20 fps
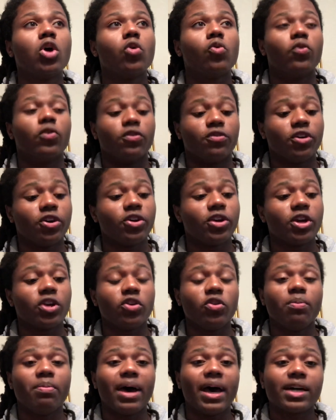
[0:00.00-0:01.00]
reverting
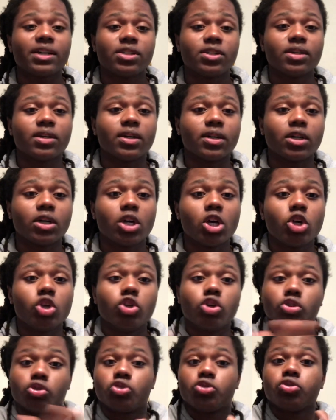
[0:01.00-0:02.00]
you back to
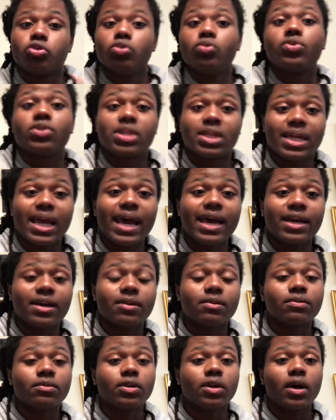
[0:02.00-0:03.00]
your true
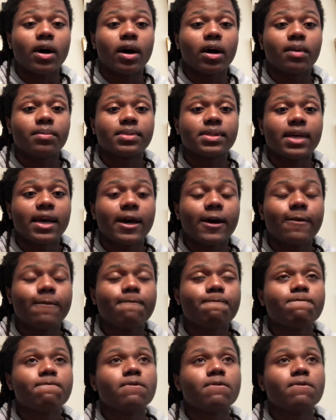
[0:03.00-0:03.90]
state. You know what I'm saying?